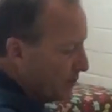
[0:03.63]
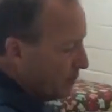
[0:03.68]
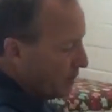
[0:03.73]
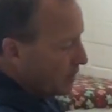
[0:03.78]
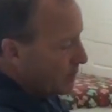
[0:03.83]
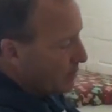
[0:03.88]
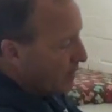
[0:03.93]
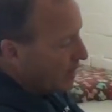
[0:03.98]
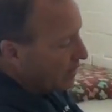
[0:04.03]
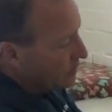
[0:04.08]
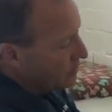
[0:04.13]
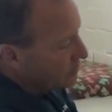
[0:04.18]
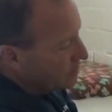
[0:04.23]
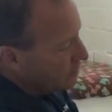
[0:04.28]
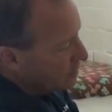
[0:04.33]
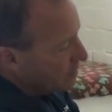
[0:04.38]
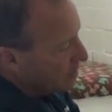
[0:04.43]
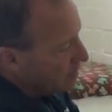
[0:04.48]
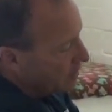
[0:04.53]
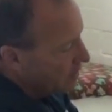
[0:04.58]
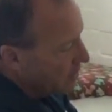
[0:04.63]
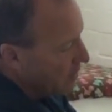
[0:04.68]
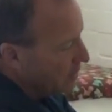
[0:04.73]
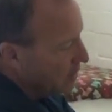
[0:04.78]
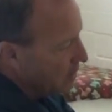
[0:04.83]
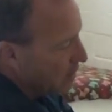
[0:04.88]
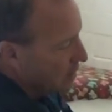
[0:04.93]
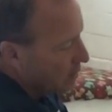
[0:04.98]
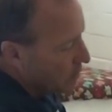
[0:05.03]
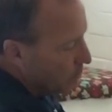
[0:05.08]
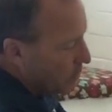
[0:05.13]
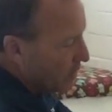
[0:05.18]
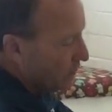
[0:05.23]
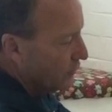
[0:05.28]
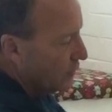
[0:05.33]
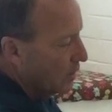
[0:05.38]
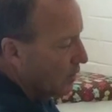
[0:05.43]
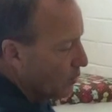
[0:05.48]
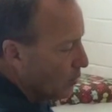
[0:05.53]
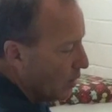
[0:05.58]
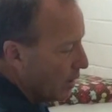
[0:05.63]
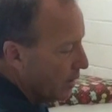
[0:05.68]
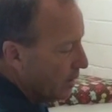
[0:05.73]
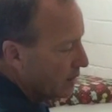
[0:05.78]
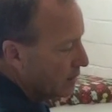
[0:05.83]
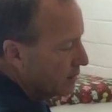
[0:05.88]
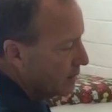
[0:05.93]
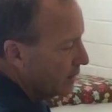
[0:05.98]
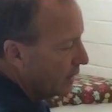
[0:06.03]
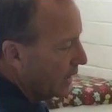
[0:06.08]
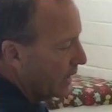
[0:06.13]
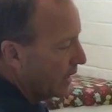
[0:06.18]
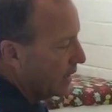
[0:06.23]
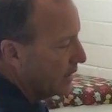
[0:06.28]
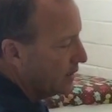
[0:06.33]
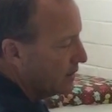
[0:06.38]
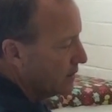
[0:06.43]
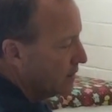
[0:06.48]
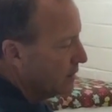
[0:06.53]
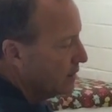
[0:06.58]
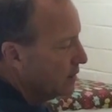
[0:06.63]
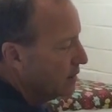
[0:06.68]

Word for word: up in the mountains uh, above Gilroy, and